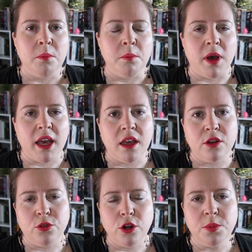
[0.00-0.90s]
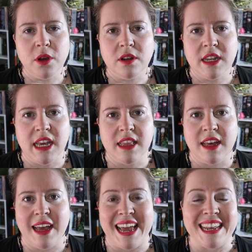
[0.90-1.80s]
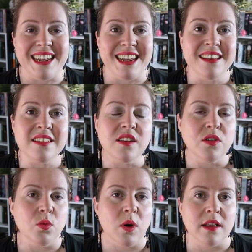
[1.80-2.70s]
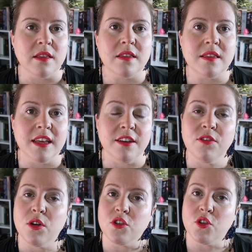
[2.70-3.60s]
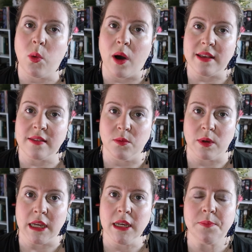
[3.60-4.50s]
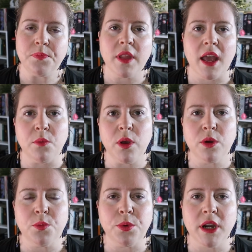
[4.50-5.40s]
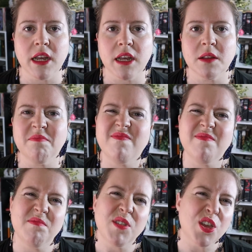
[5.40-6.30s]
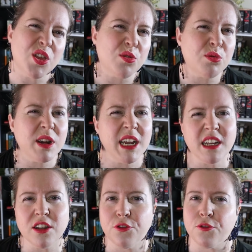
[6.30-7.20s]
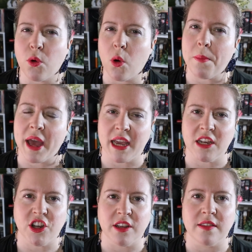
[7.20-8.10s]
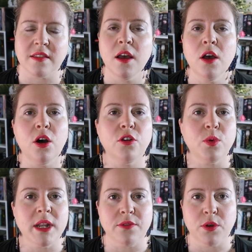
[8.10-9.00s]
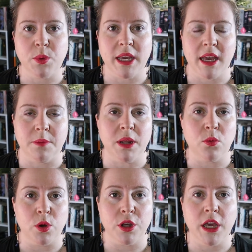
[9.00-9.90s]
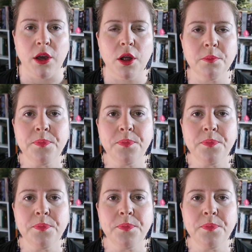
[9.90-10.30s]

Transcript: My group got together at least once, if not twice a week, and we would bring 3 to 4 pages of whatever we had been working on.